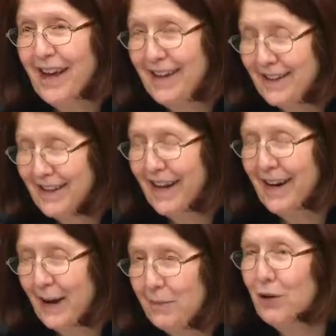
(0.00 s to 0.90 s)
And
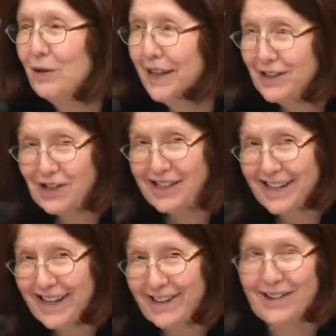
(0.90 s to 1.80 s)
I'm her
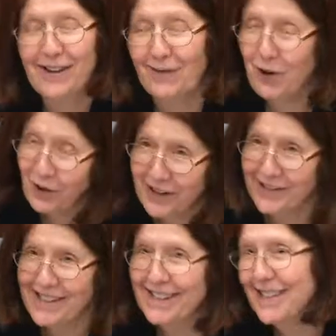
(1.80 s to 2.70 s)
legislator. Of course,
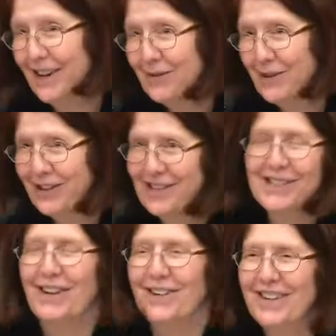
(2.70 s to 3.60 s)
that's how it works.
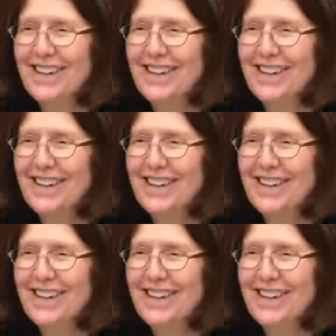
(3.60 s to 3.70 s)
So,